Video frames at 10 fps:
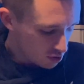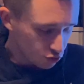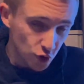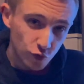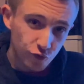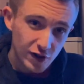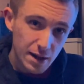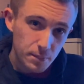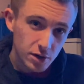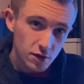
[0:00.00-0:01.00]
You flip
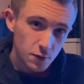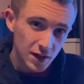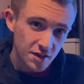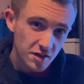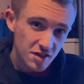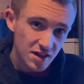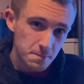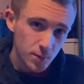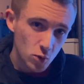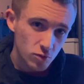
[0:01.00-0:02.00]
this
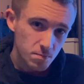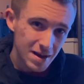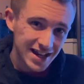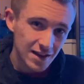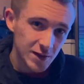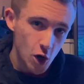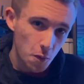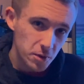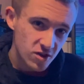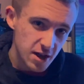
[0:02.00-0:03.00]
symbol, make it the
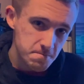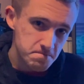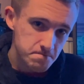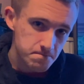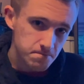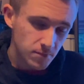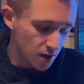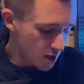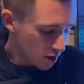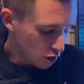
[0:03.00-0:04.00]
opposite.
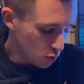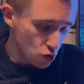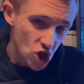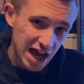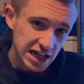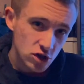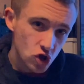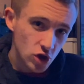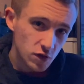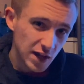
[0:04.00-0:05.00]
You
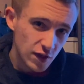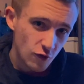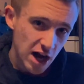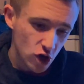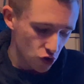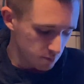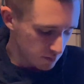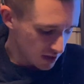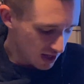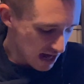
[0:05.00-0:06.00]
change this fraction.
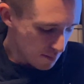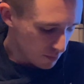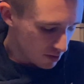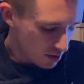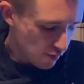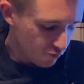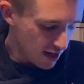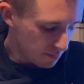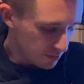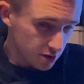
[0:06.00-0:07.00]
Keep,
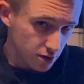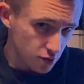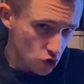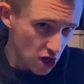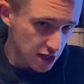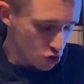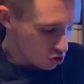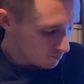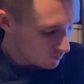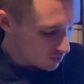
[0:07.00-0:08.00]
flip, change.
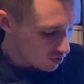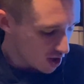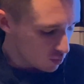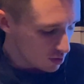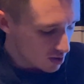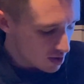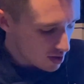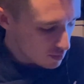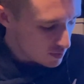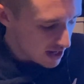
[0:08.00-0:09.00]
So
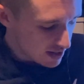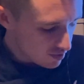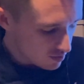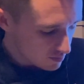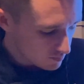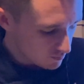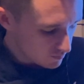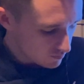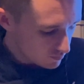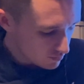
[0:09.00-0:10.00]
this
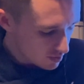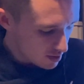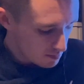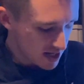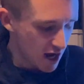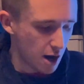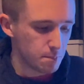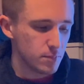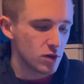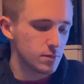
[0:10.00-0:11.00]

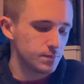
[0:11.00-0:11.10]
becomes